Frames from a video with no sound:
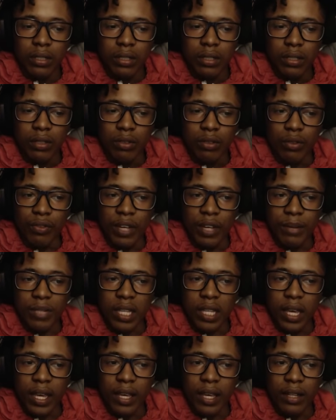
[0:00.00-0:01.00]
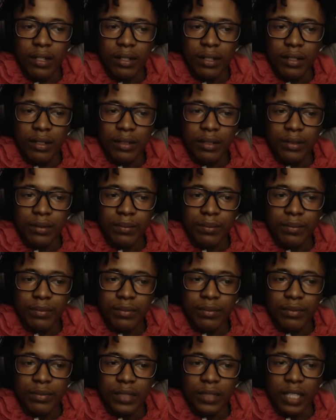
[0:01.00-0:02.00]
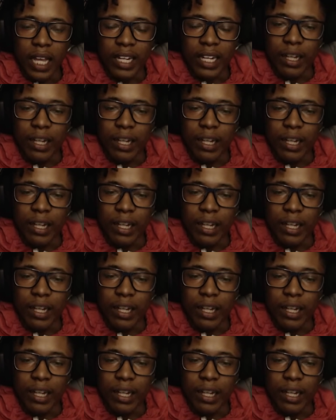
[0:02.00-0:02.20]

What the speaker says: You feel what I'm saying? Like,